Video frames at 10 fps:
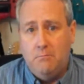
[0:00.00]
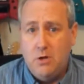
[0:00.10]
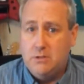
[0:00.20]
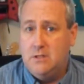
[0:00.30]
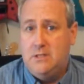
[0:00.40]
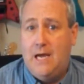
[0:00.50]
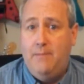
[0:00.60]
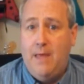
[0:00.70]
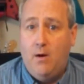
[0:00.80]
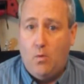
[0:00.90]
Most of the
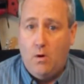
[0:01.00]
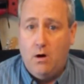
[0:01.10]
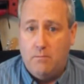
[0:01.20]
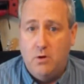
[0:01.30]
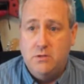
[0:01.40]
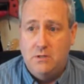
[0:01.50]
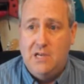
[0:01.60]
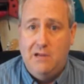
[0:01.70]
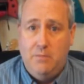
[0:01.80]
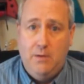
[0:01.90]
time, that'll work. Most of
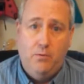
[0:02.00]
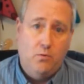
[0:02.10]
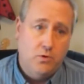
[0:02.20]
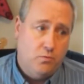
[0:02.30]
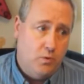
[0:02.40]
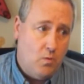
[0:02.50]
the time, people will,